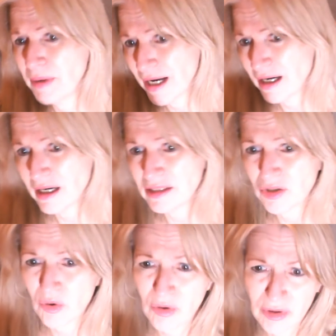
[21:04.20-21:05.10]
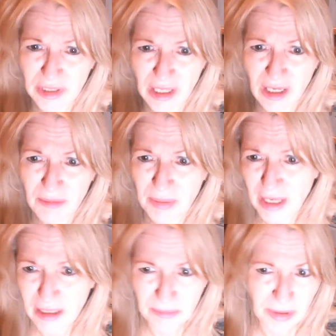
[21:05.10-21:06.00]
pets or the
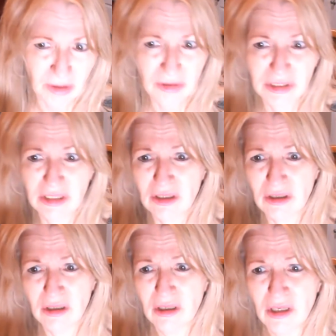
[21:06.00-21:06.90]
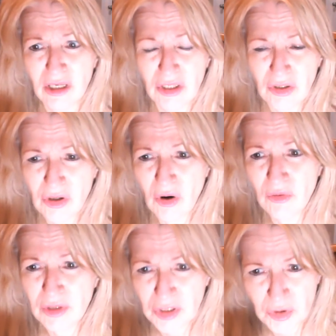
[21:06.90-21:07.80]
paying bills and,
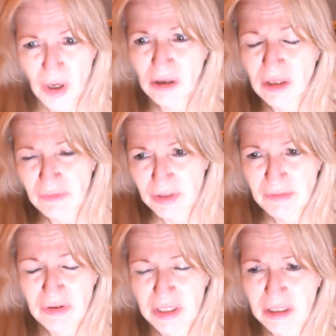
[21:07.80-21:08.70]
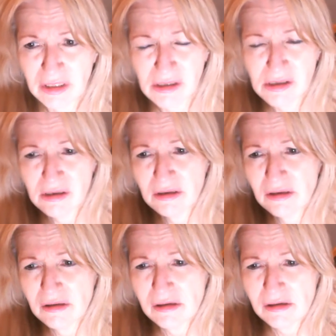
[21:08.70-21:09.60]
the struggle of living.
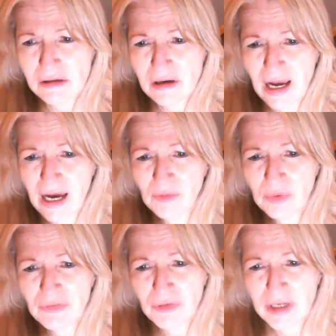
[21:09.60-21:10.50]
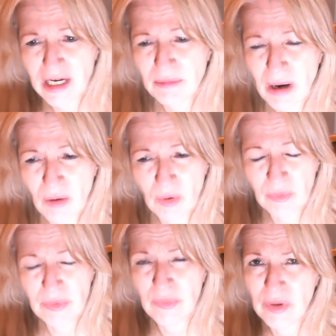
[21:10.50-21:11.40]
And we forget about
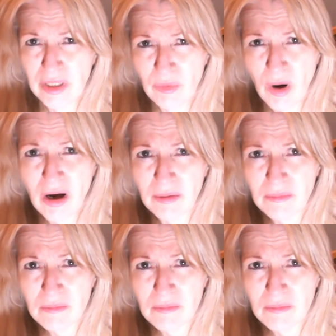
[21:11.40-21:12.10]
what we really want.